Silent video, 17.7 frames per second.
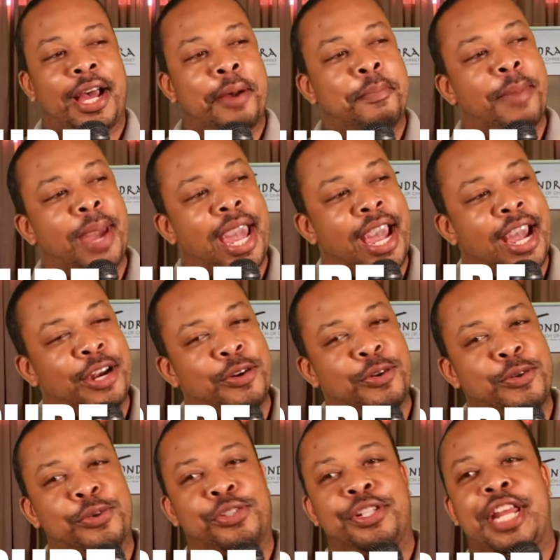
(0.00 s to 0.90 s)
a man
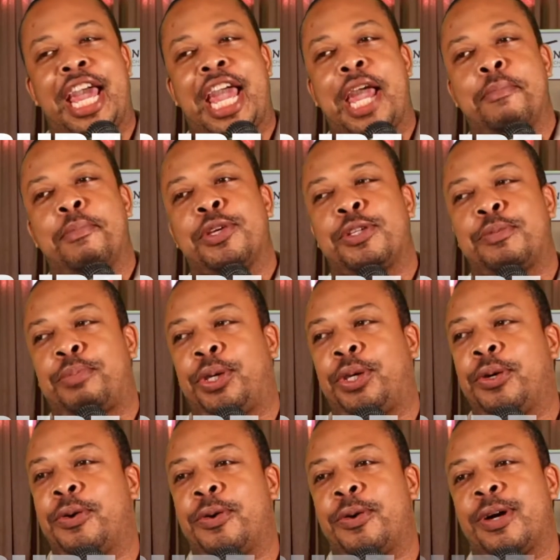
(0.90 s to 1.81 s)
whose name is
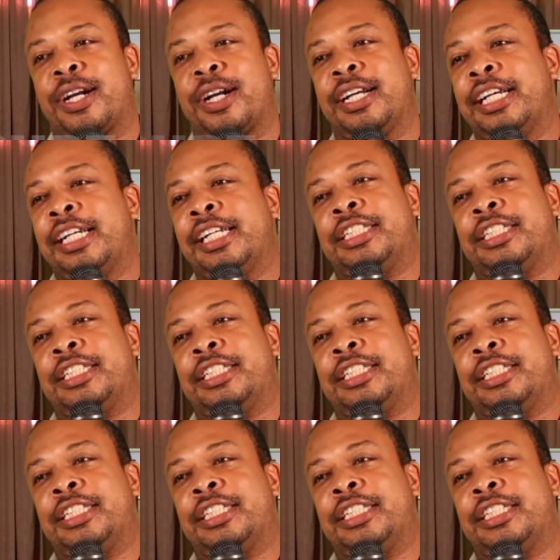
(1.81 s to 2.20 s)
pure